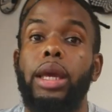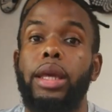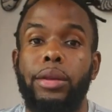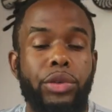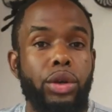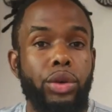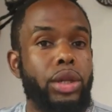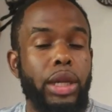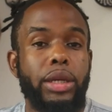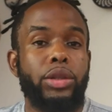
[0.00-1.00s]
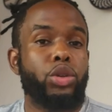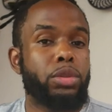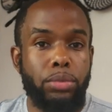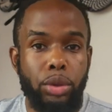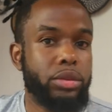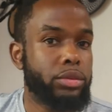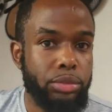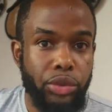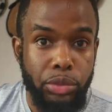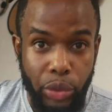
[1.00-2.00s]
If you're not lucky to be born
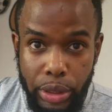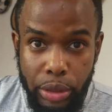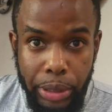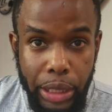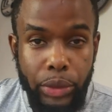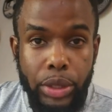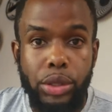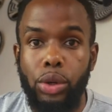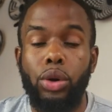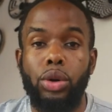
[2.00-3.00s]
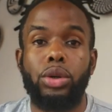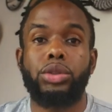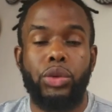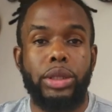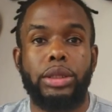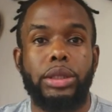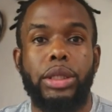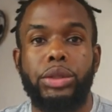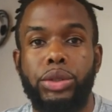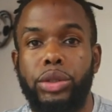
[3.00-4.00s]
from Rwandan parents or on Rwandan
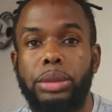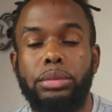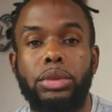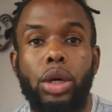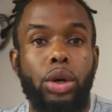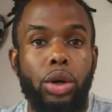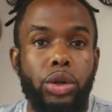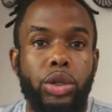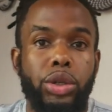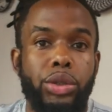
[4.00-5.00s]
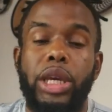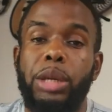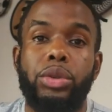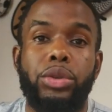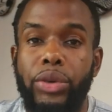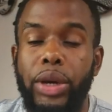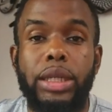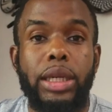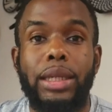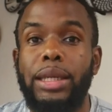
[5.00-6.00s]
territorium, or you're not able to find
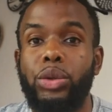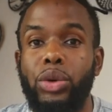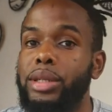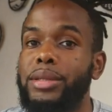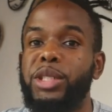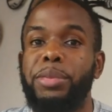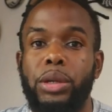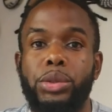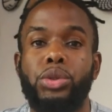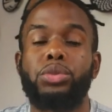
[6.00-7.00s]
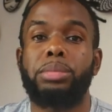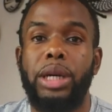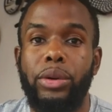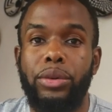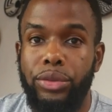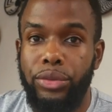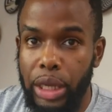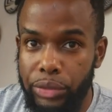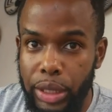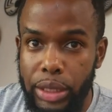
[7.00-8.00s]
a Rwandan spouse to marry for
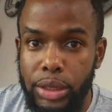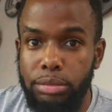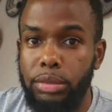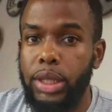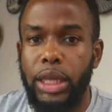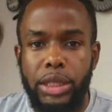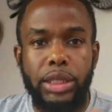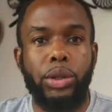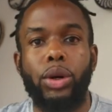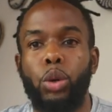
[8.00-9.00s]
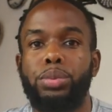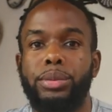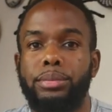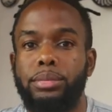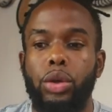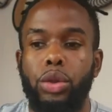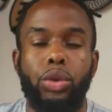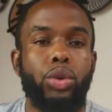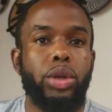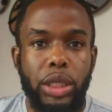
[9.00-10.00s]
5 years, there's still hope.
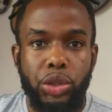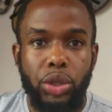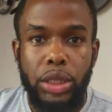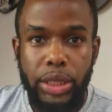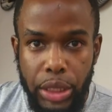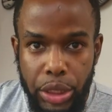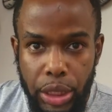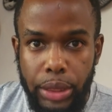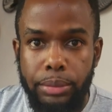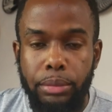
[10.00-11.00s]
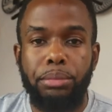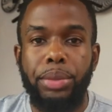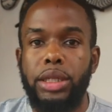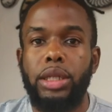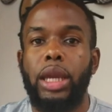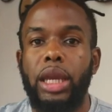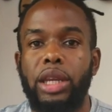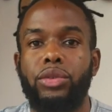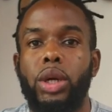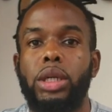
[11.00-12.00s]
Through naturalization, basically
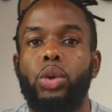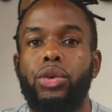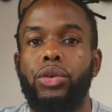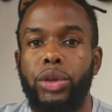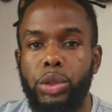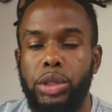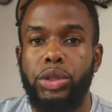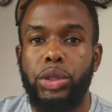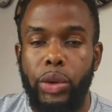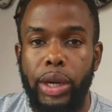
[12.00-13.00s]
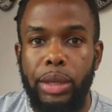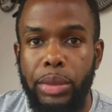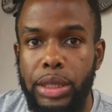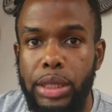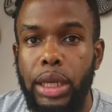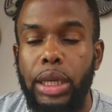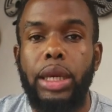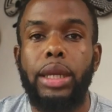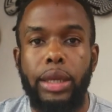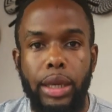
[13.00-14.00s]
anyone who fulfills these requirements
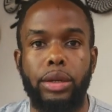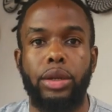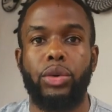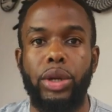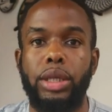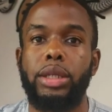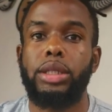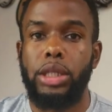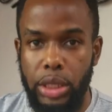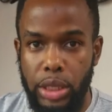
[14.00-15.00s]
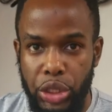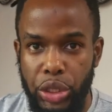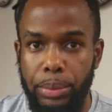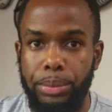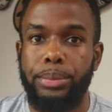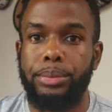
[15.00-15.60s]
can gain Rwandan citizenship.